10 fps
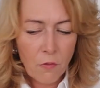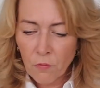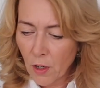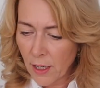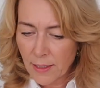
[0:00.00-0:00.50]

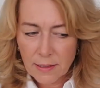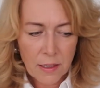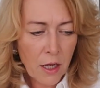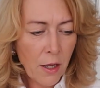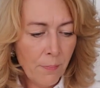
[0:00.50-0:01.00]
Right,
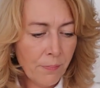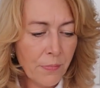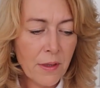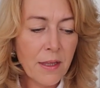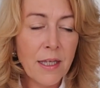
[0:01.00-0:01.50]

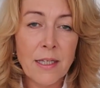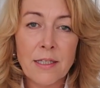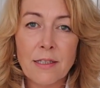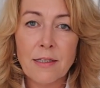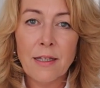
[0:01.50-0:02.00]

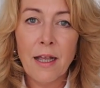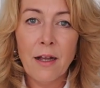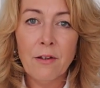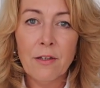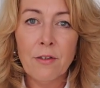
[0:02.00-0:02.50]
this
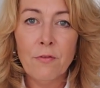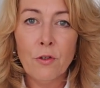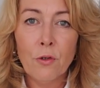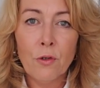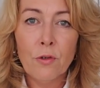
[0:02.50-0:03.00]
now, if
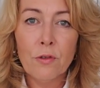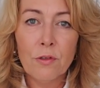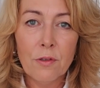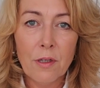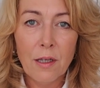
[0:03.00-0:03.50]
you're
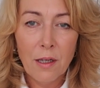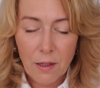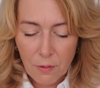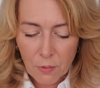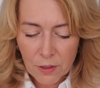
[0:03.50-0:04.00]

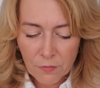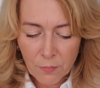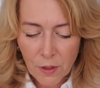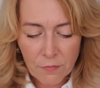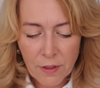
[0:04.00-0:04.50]
one of
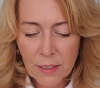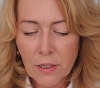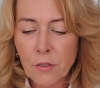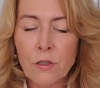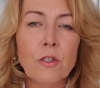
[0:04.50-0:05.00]
my
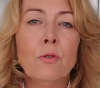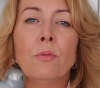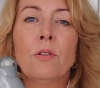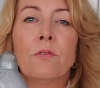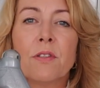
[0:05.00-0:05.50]
regulars, you
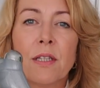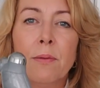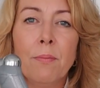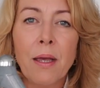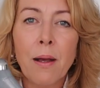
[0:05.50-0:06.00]
would have
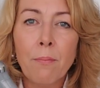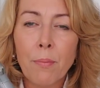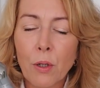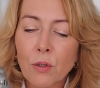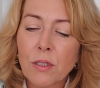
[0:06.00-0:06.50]
seen me
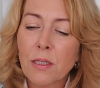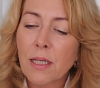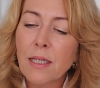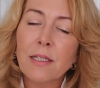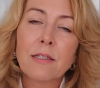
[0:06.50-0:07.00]
unbox
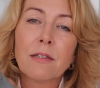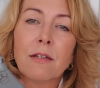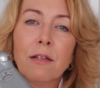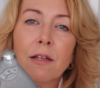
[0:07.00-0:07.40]
this.